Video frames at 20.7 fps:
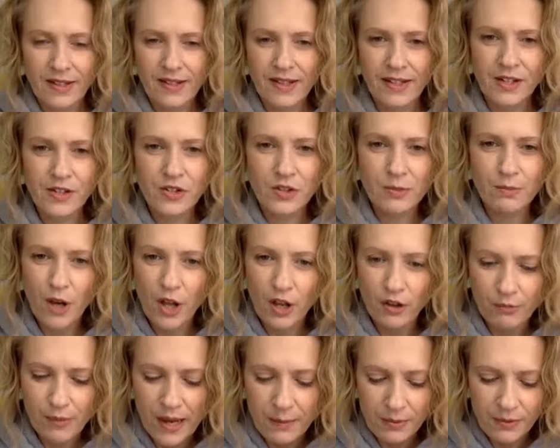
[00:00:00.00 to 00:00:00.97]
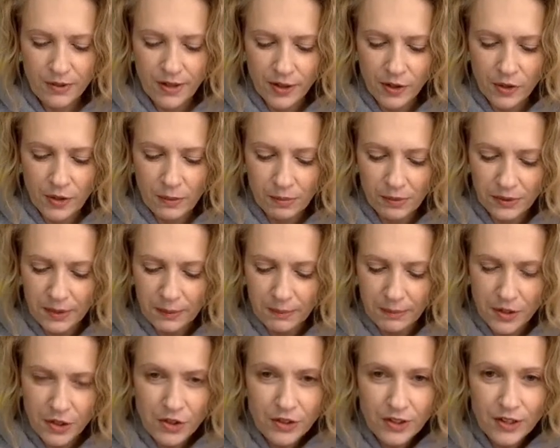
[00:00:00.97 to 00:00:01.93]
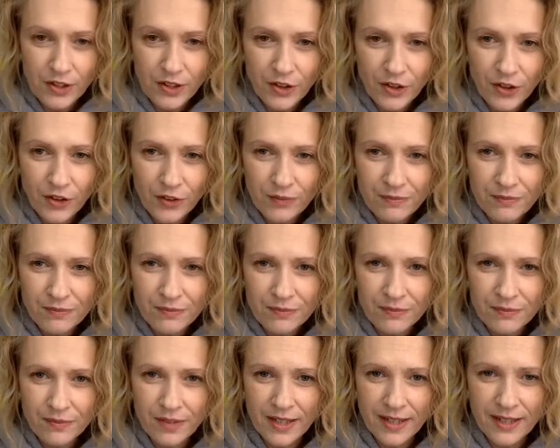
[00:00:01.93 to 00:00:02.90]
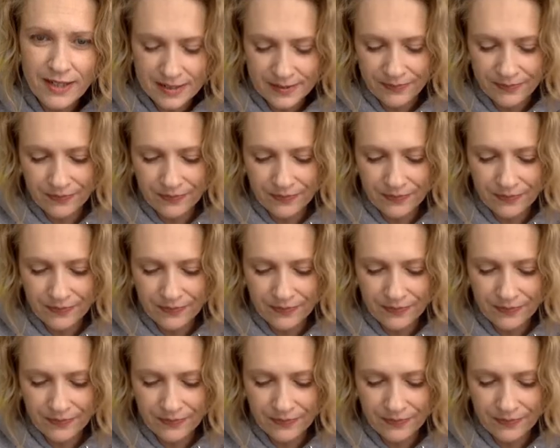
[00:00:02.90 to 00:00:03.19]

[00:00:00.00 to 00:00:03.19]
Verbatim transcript: here's a ball of paper I crumpled up earlier, right?